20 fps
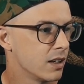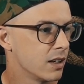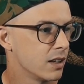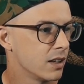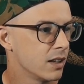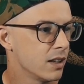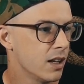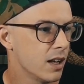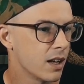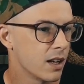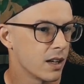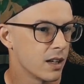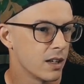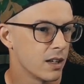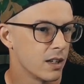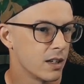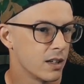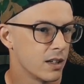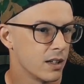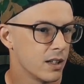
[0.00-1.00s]
Yeah,
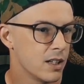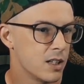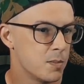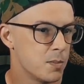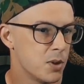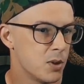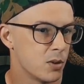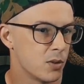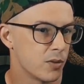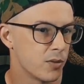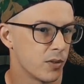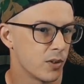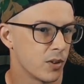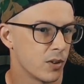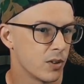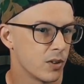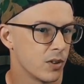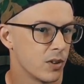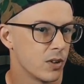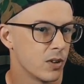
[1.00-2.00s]
it's beautiful.
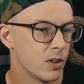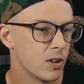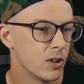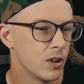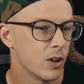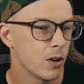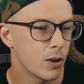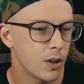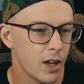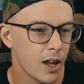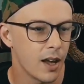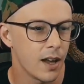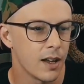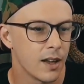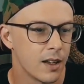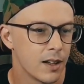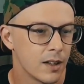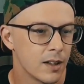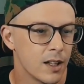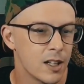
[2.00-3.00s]
Okay,
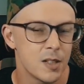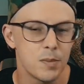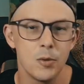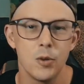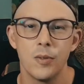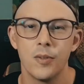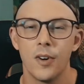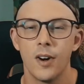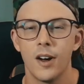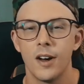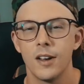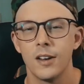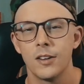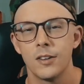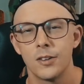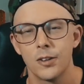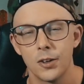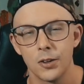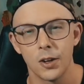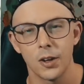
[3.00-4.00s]
let's move on
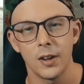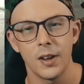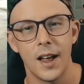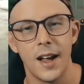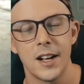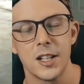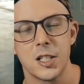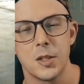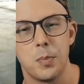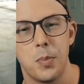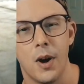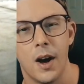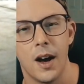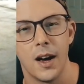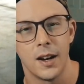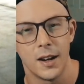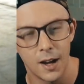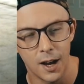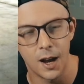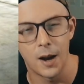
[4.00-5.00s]
to the last
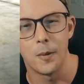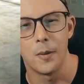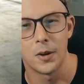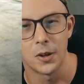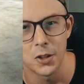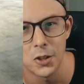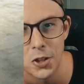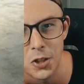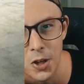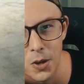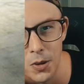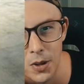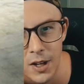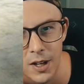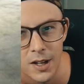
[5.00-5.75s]
spot I want to show you.